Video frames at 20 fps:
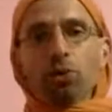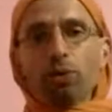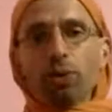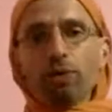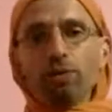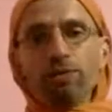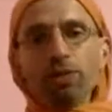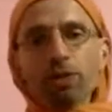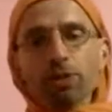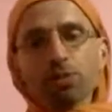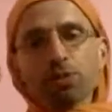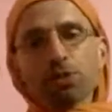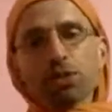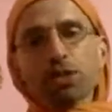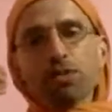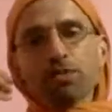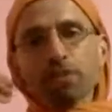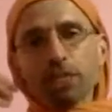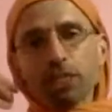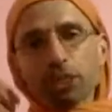we observe
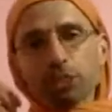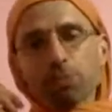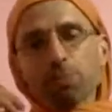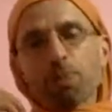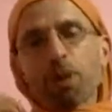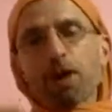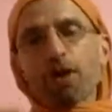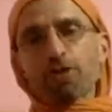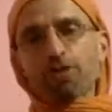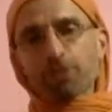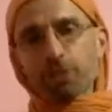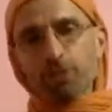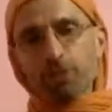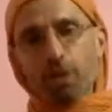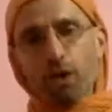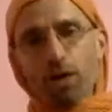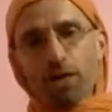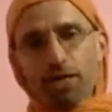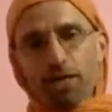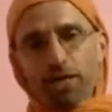each part of the
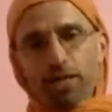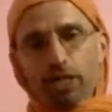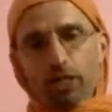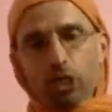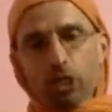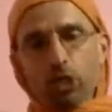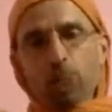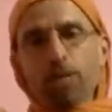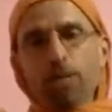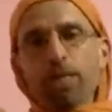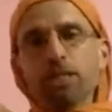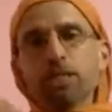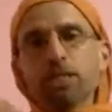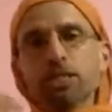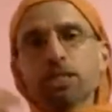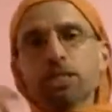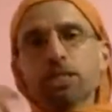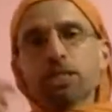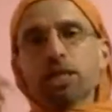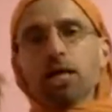body, no
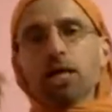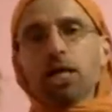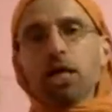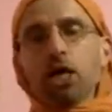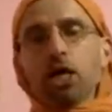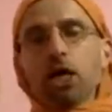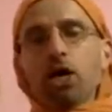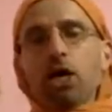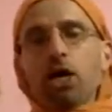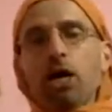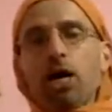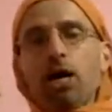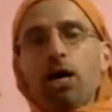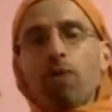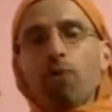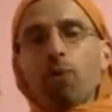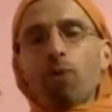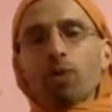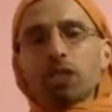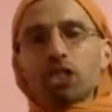matter
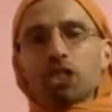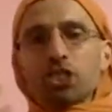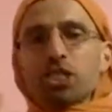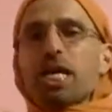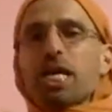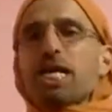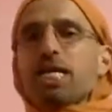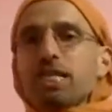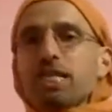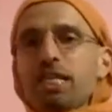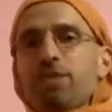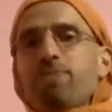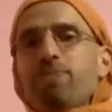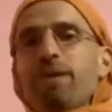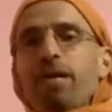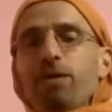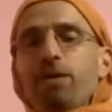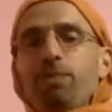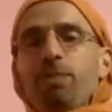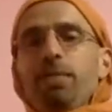what state it
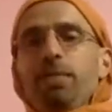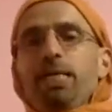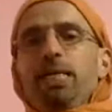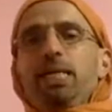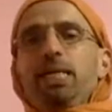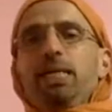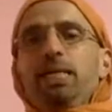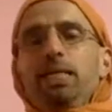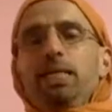might be in.